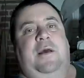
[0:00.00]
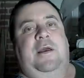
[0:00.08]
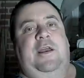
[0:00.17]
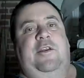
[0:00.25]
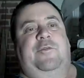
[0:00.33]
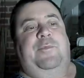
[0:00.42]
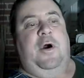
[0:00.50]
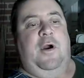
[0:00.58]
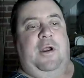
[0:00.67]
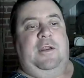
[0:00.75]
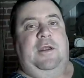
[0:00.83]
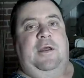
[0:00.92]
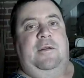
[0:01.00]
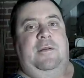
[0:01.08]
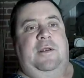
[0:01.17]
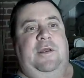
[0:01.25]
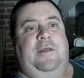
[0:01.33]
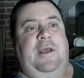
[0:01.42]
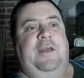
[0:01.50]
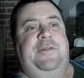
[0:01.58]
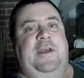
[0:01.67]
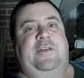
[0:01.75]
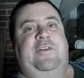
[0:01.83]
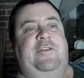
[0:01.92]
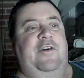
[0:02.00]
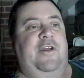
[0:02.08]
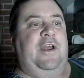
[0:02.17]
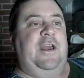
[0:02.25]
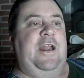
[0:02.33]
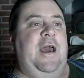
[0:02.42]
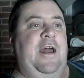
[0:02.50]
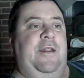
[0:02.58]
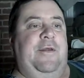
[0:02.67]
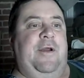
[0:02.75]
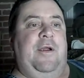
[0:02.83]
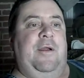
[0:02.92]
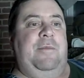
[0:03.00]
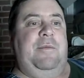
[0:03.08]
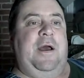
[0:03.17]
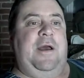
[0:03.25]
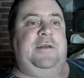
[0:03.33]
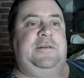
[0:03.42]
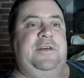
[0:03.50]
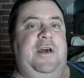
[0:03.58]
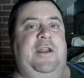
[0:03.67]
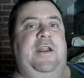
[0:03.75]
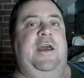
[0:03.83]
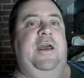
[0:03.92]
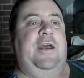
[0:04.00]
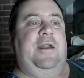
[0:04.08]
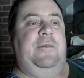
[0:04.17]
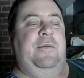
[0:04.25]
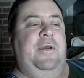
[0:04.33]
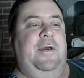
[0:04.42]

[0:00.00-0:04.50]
he just parked it, and he thinks he's gonna get out of there by Sunday, and